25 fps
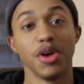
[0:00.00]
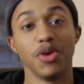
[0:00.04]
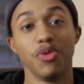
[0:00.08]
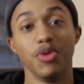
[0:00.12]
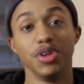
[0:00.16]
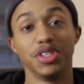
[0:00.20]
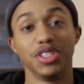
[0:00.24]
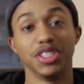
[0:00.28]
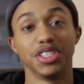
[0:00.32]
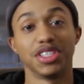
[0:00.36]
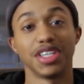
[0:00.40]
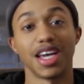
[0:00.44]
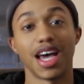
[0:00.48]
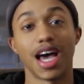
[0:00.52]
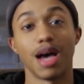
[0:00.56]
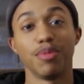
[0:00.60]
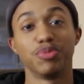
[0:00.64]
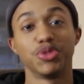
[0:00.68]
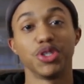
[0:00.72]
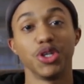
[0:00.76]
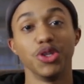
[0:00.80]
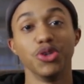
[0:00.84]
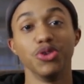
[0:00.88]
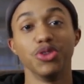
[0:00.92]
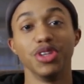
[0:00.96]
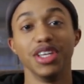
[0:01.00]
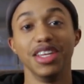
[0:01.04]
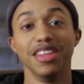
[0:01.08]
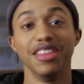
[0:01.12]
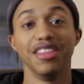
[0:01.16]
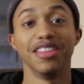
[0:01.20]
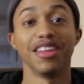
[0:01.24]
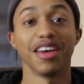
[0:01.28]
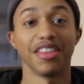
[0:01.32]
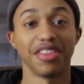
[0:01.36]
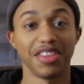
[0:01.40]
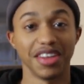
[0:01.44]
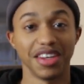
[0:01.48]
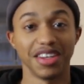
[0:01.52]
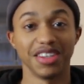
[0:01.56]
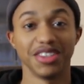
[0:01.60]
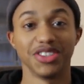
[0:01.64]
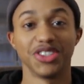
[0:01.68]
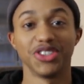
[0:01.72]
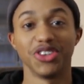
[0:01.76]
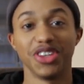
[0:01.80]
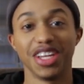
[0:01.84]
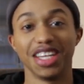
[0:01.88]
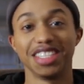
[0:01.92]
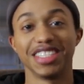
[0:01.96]
which is absolutely nothing.
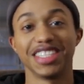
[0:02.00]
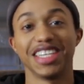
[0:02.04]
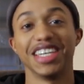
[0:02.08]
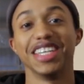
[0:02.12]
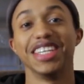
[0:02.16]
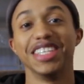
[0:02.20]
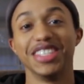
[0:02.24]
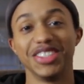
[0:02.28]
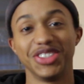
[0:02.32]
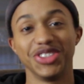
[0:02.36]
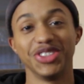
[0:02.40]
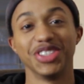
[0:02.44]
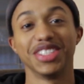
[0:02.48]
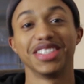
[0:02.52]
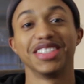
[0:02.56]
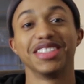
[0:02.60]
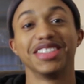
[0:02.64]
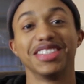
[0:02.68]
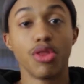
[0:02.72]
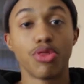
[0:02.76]
So let's get into it.